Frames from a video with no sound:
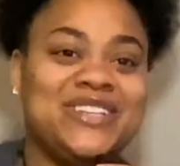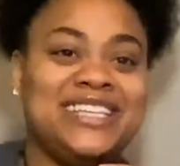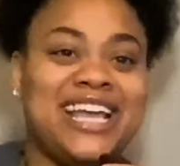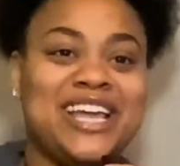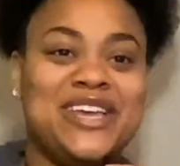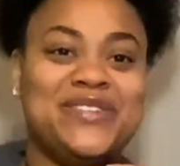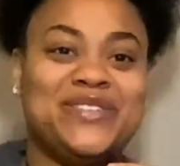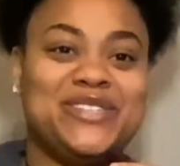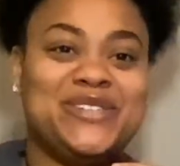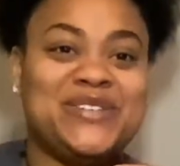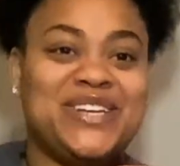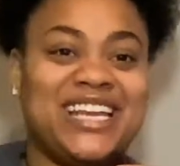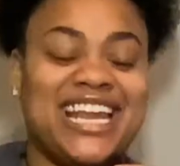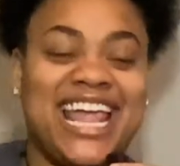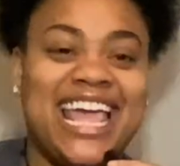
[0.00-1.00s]
Thank you for
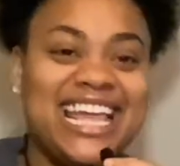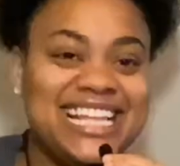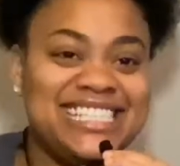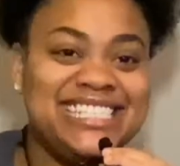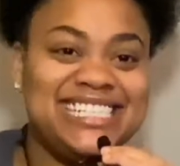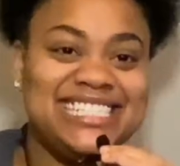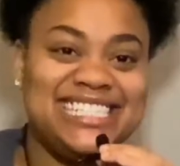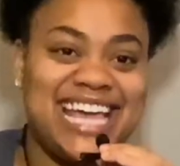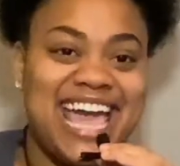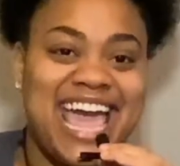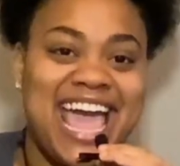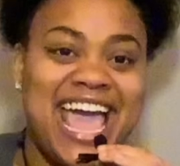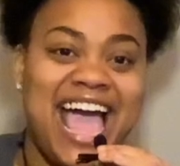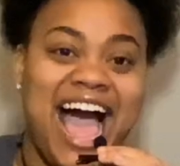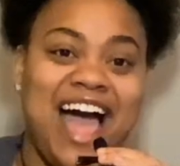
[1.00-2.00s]
tuning in today.